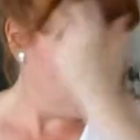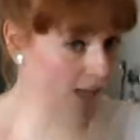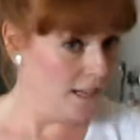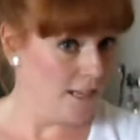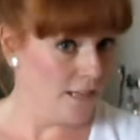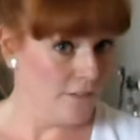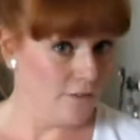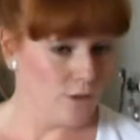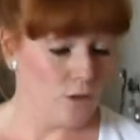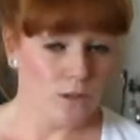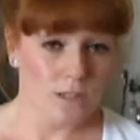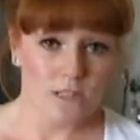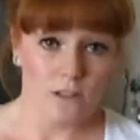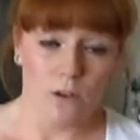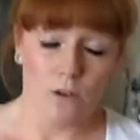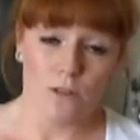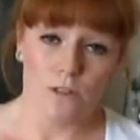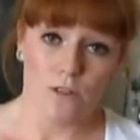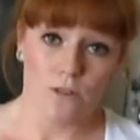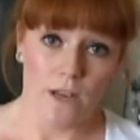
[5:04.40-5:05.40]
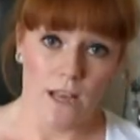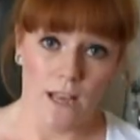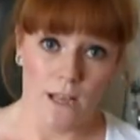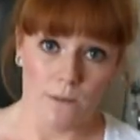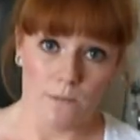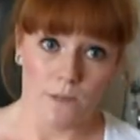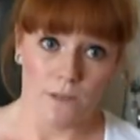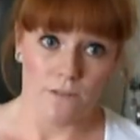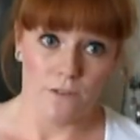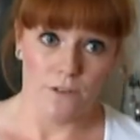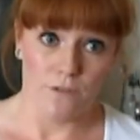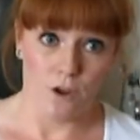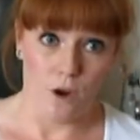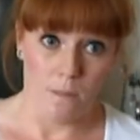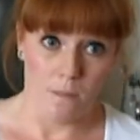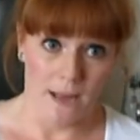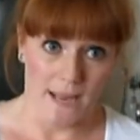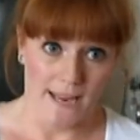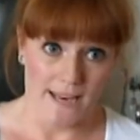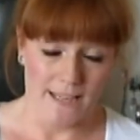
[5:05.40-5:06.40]
then of course it also helps if you've got
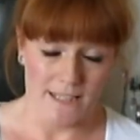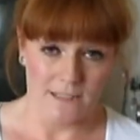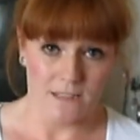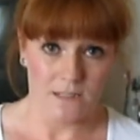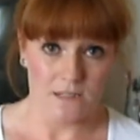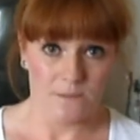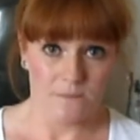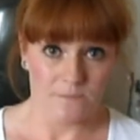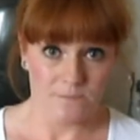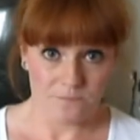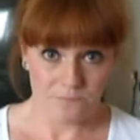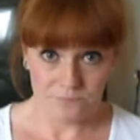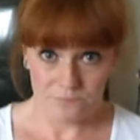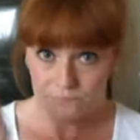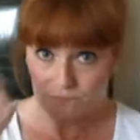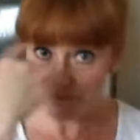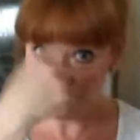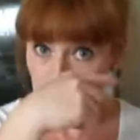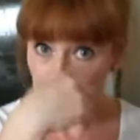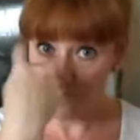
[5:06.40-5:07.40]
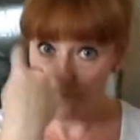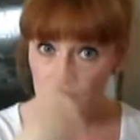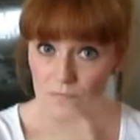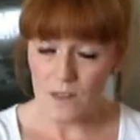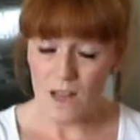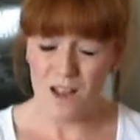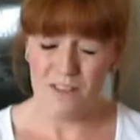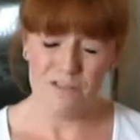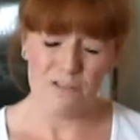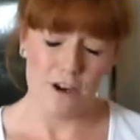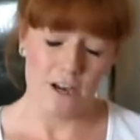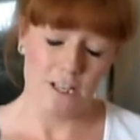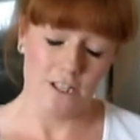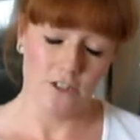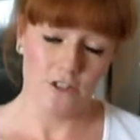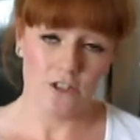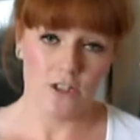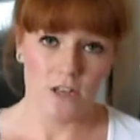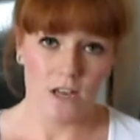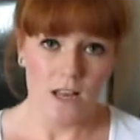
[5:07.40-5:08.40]
bangs, a
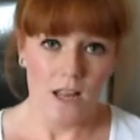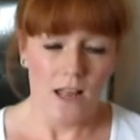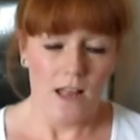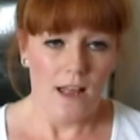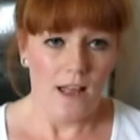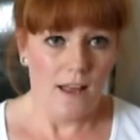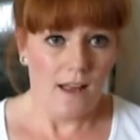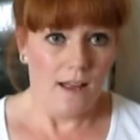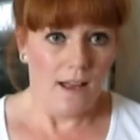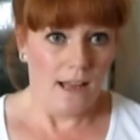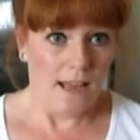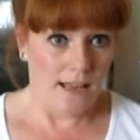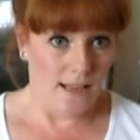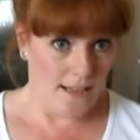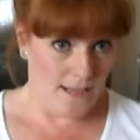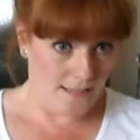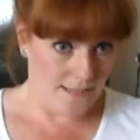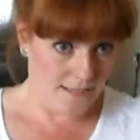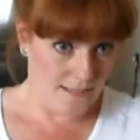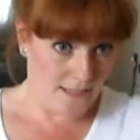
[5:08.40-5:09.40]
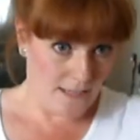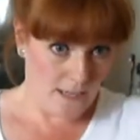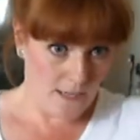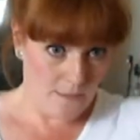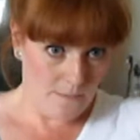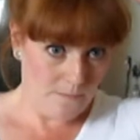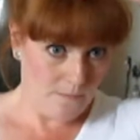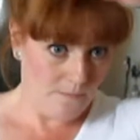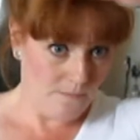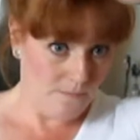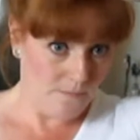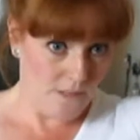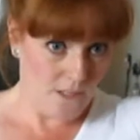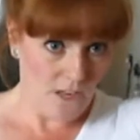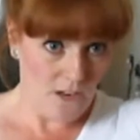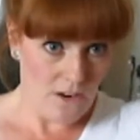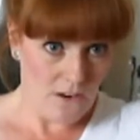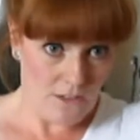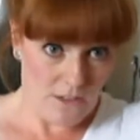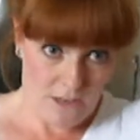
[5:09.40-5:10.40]
fringe. And
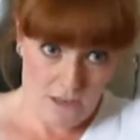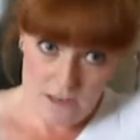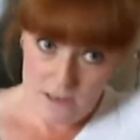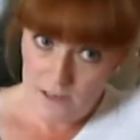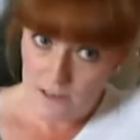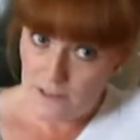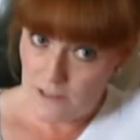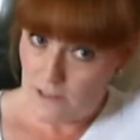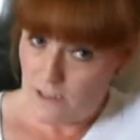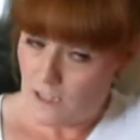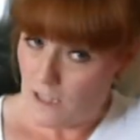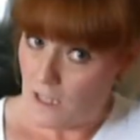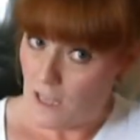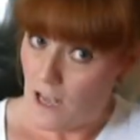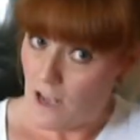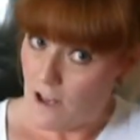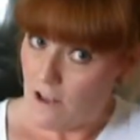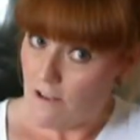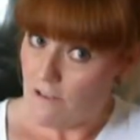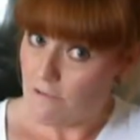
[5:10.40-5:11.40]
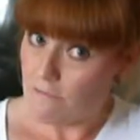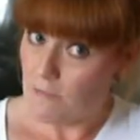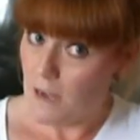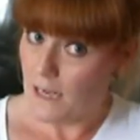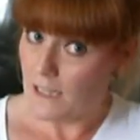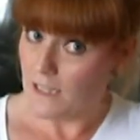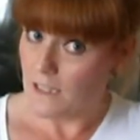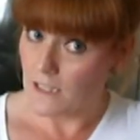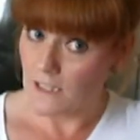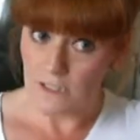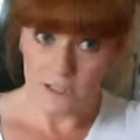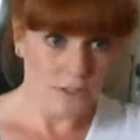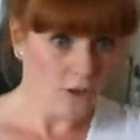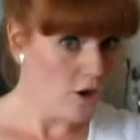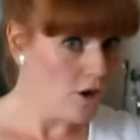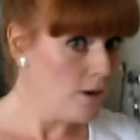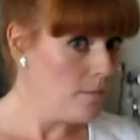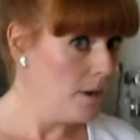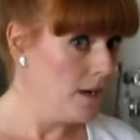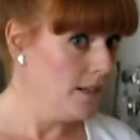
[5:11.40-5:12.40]
yeah, now I love my little
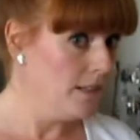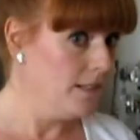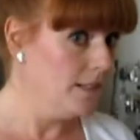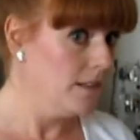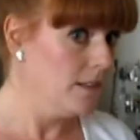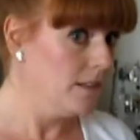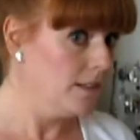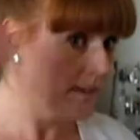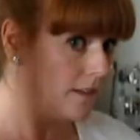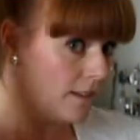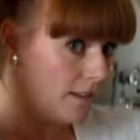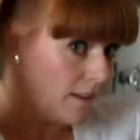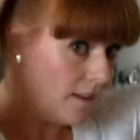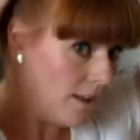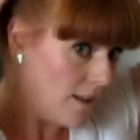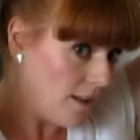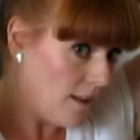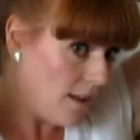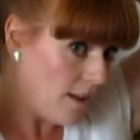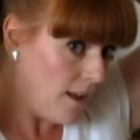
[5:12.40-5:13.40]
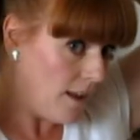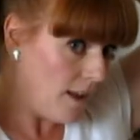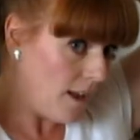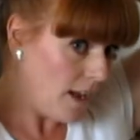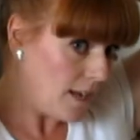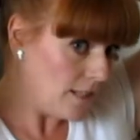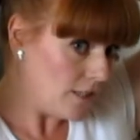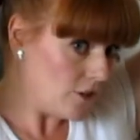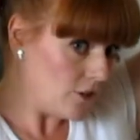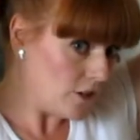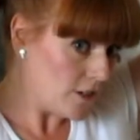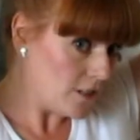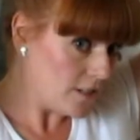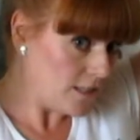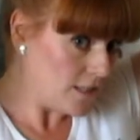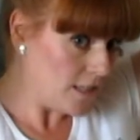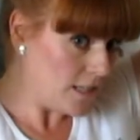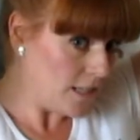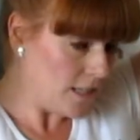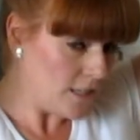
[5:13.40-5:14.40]
sock bun, and as you can
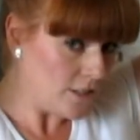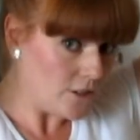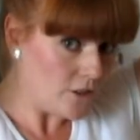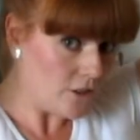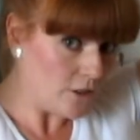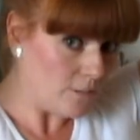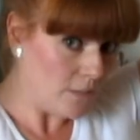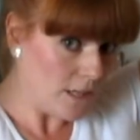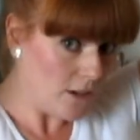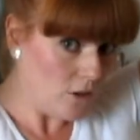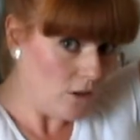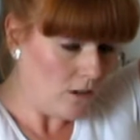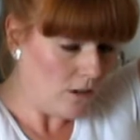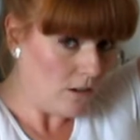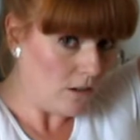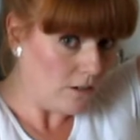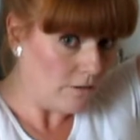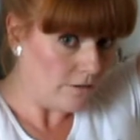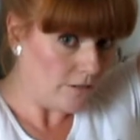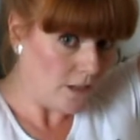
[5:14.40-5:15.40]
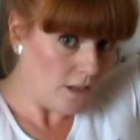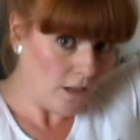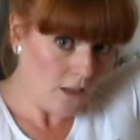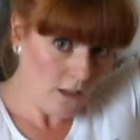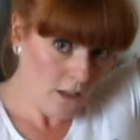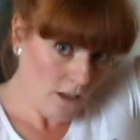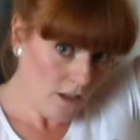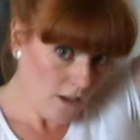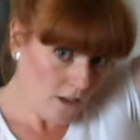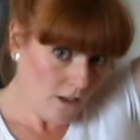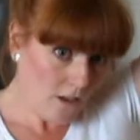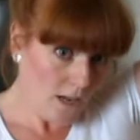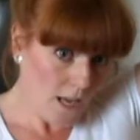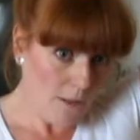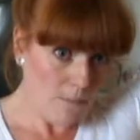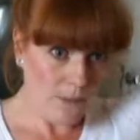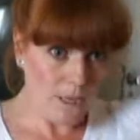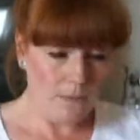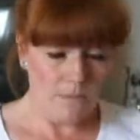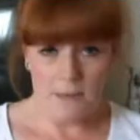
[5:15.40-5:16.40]
see it took me all of a
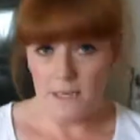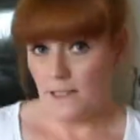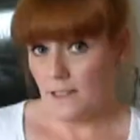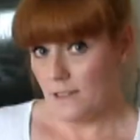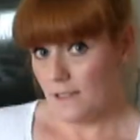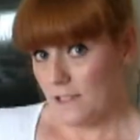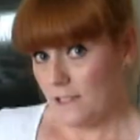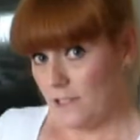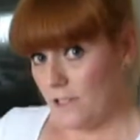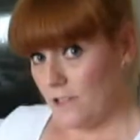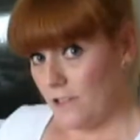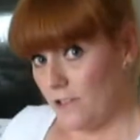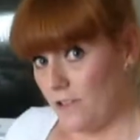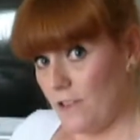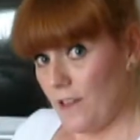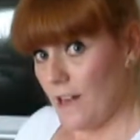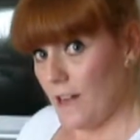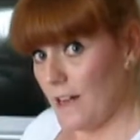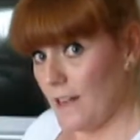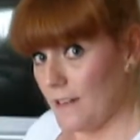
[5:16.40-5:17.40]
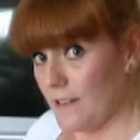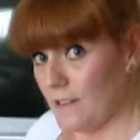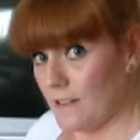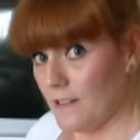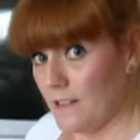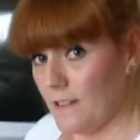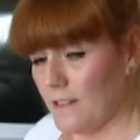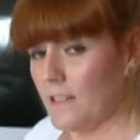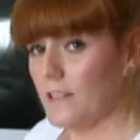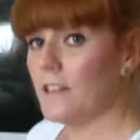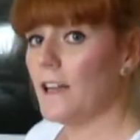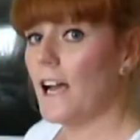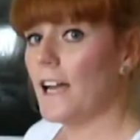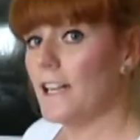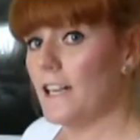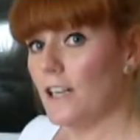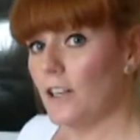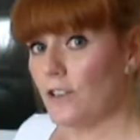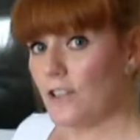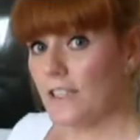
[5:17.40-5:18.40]
couple of minutes to do that, and
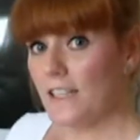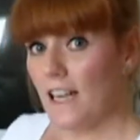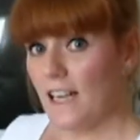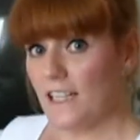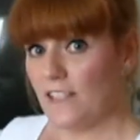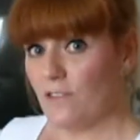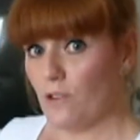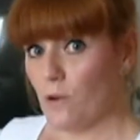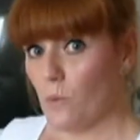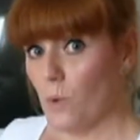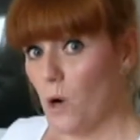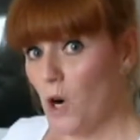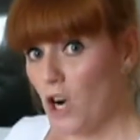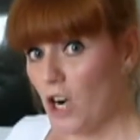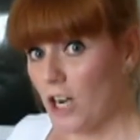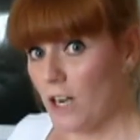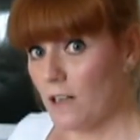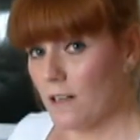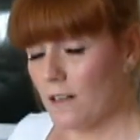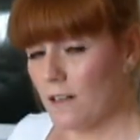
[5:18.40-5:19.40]
it looks nice for work